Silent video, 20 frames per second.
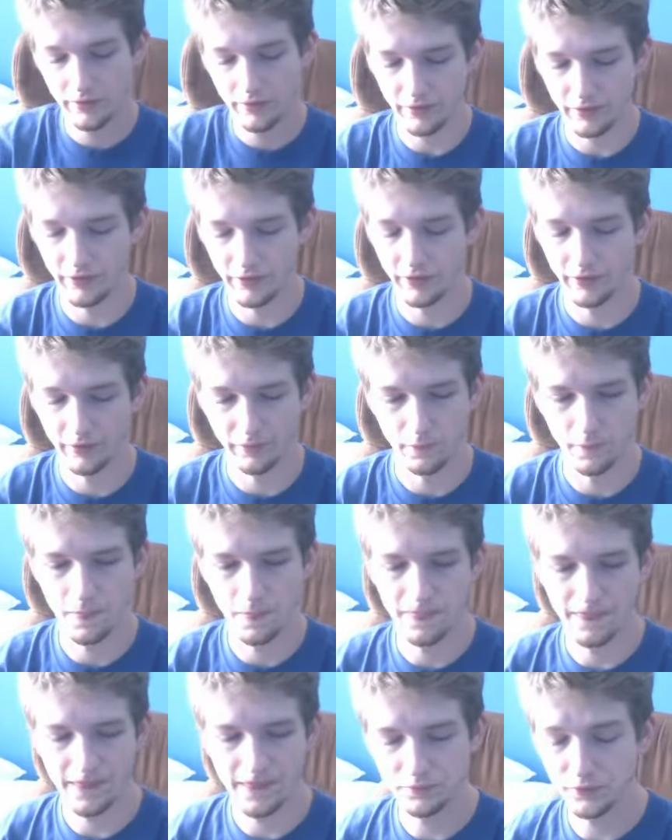it
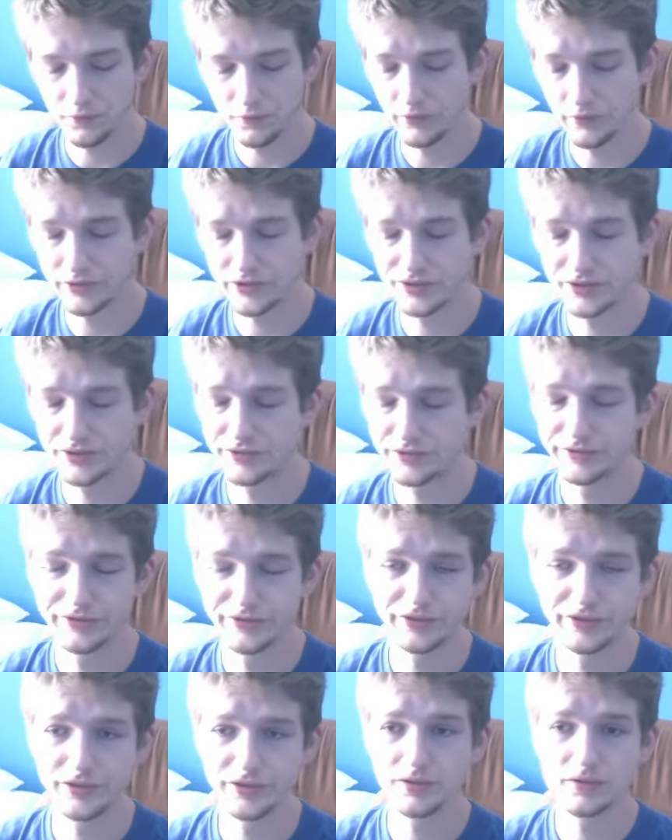produces
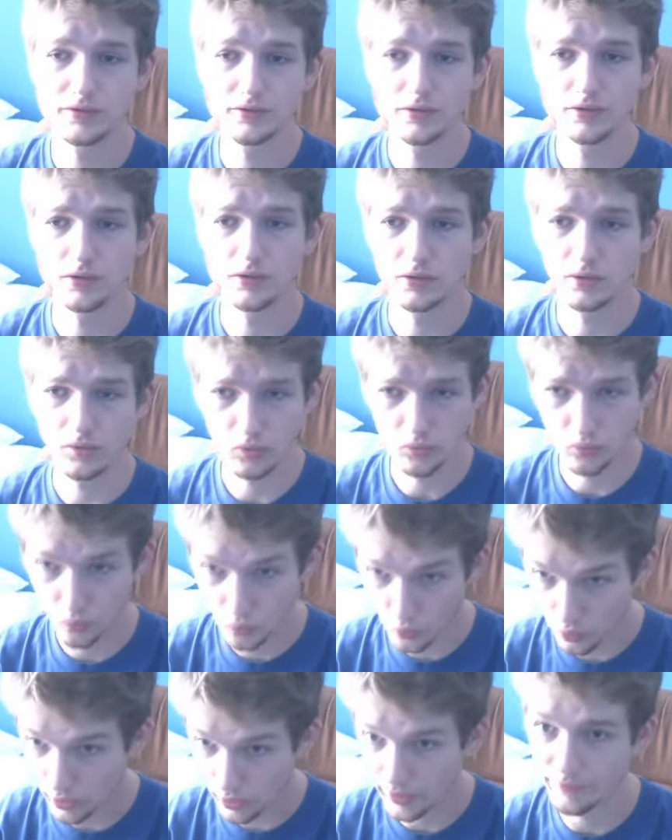
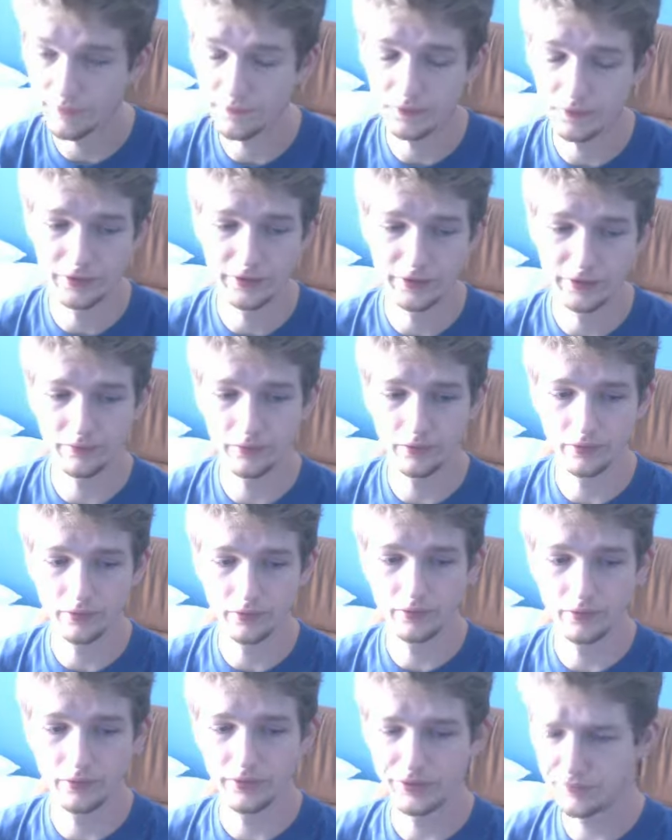great
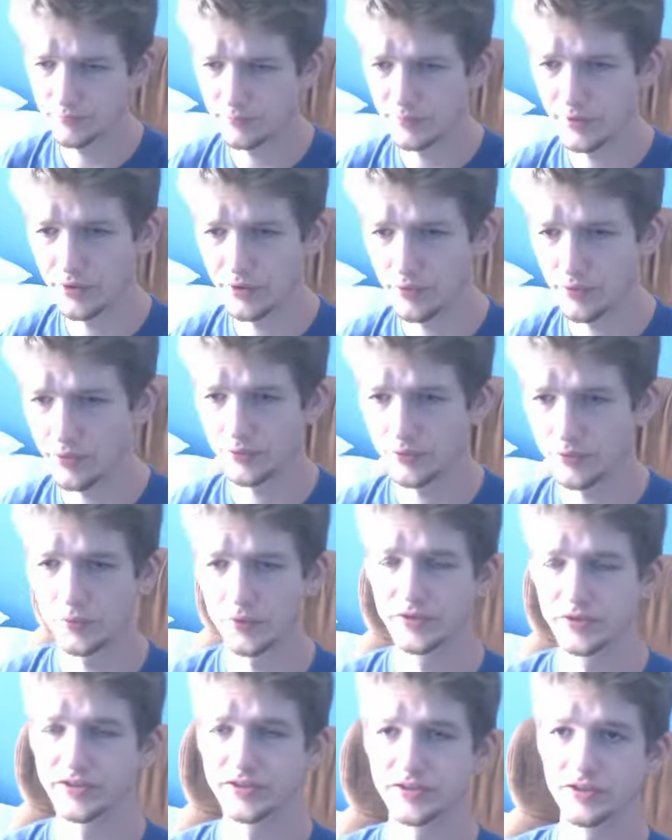flavor, even better than
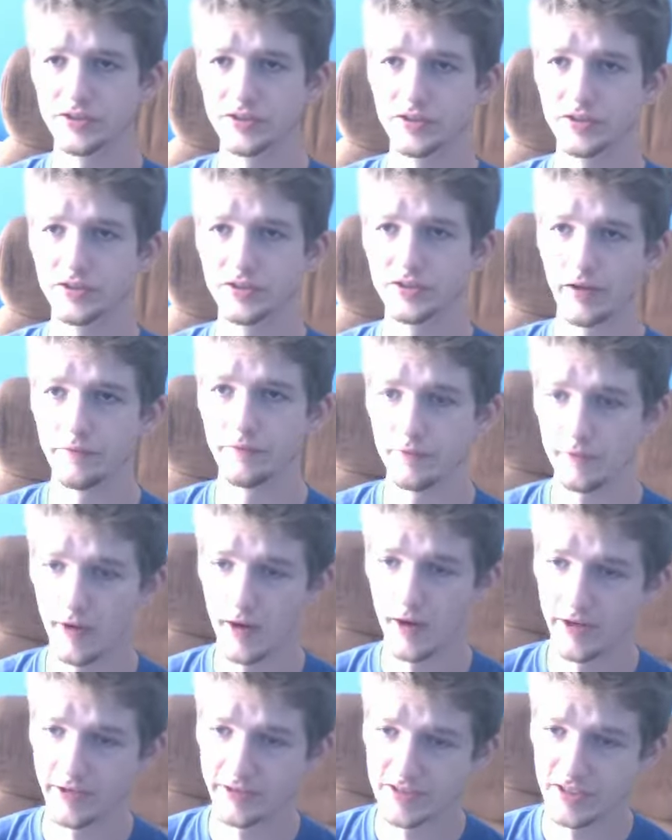twisted, I've
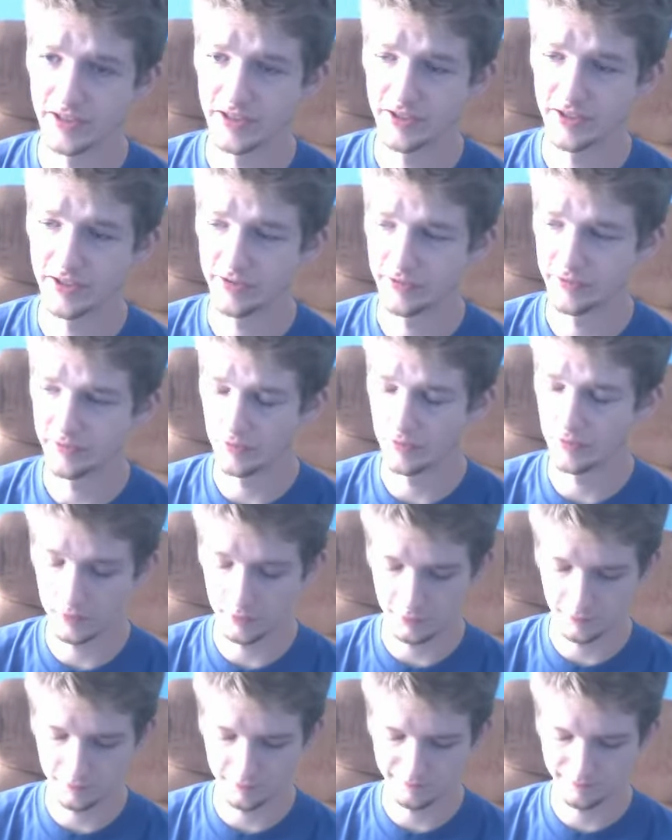gotta say,
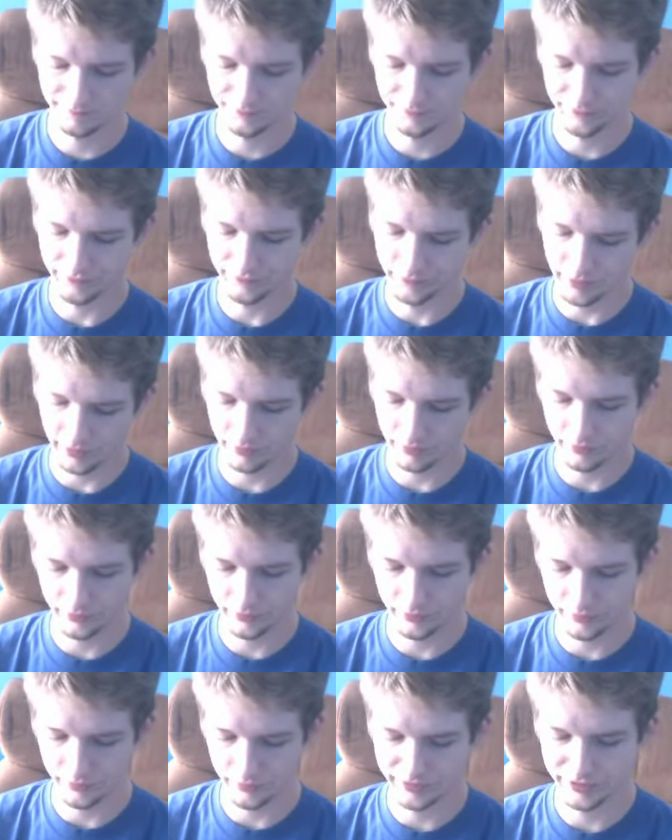the regular
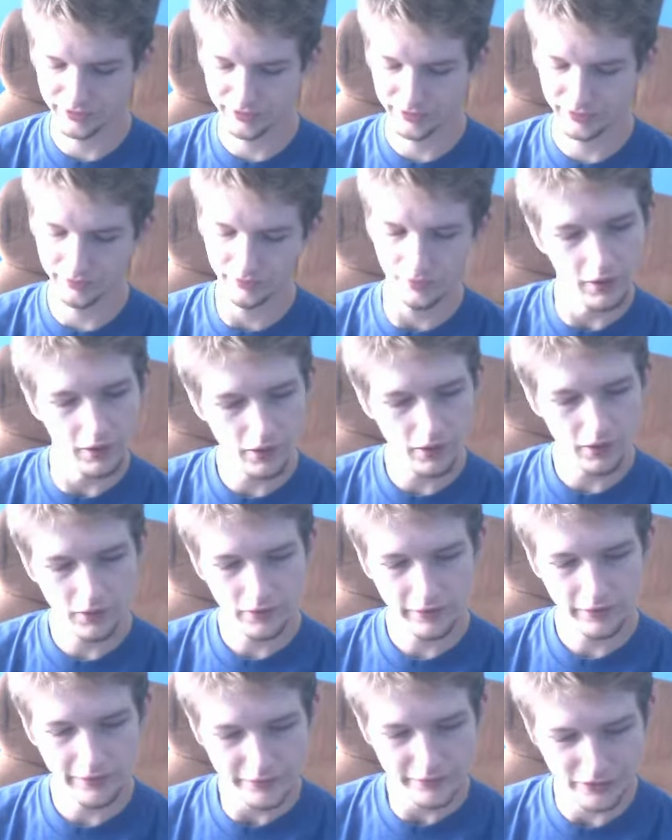twisted.
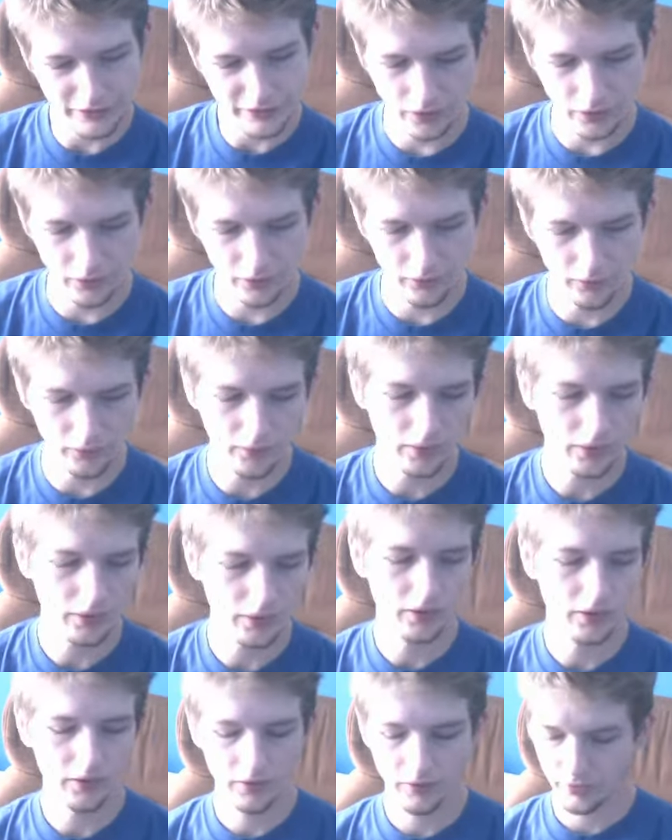So
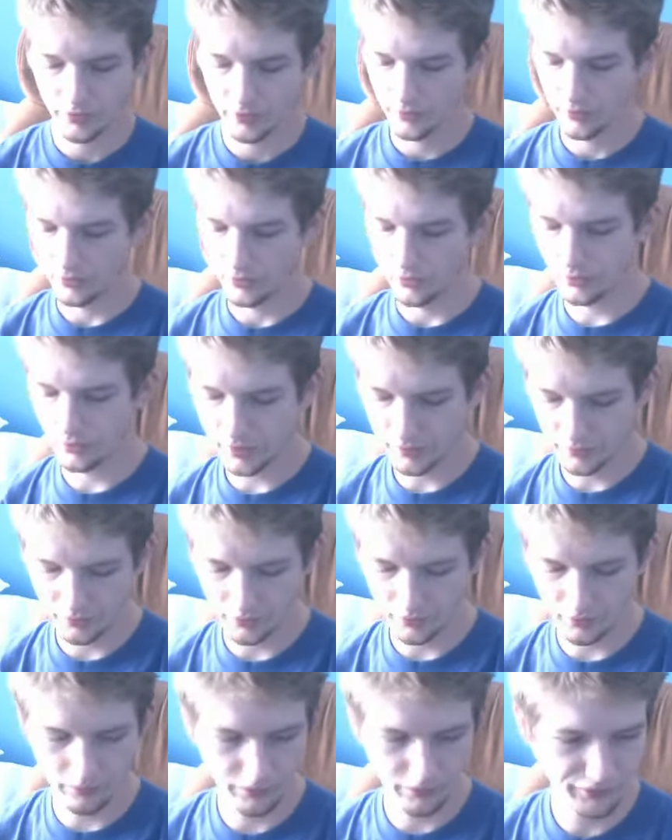you can
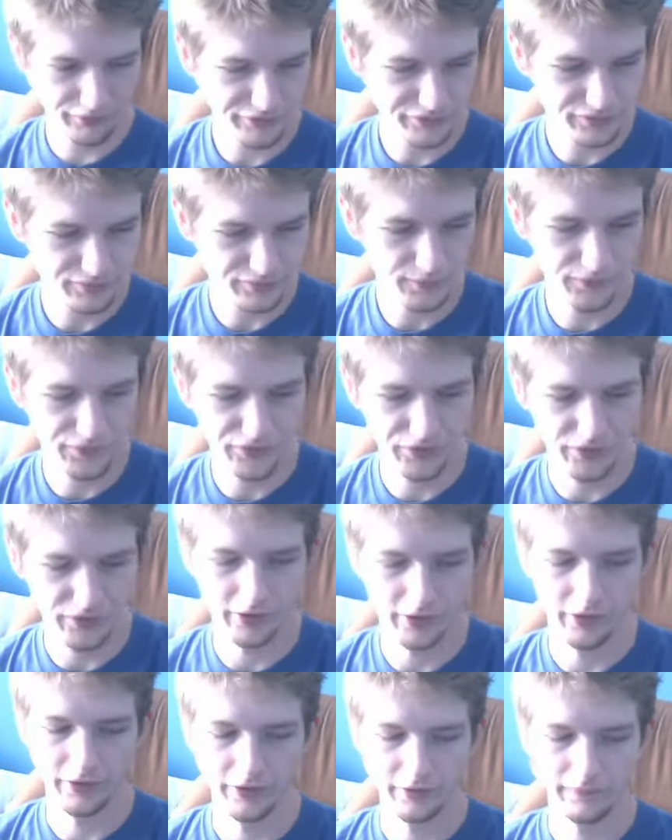do this with
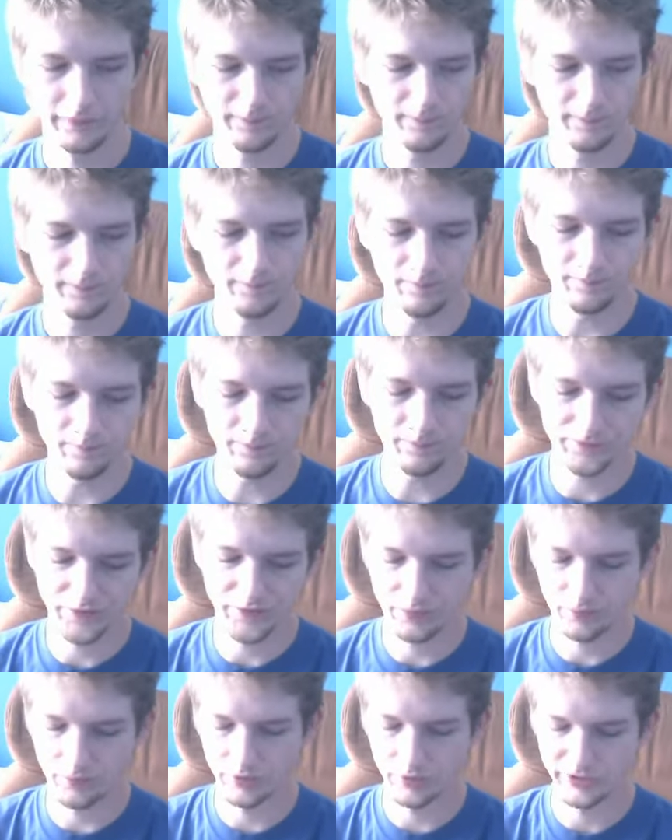
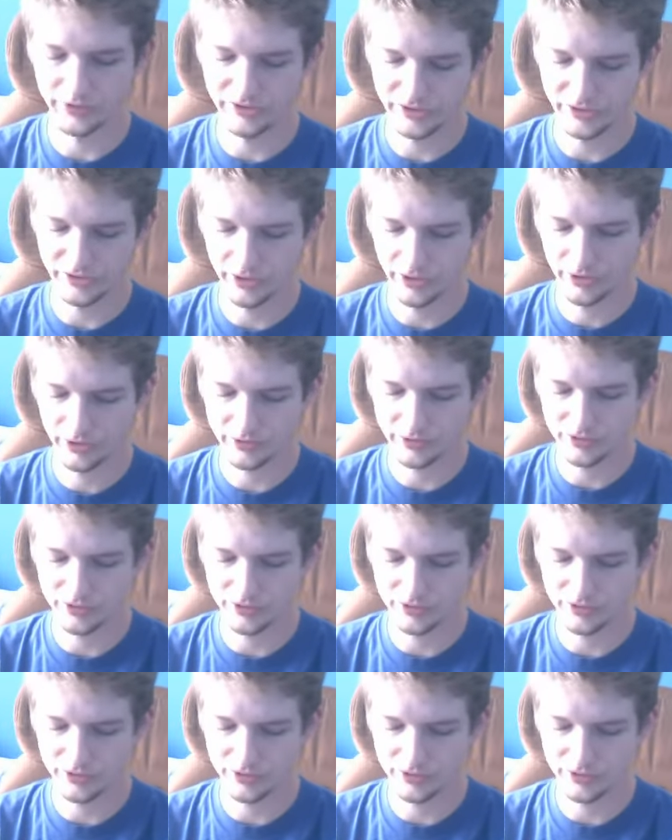26,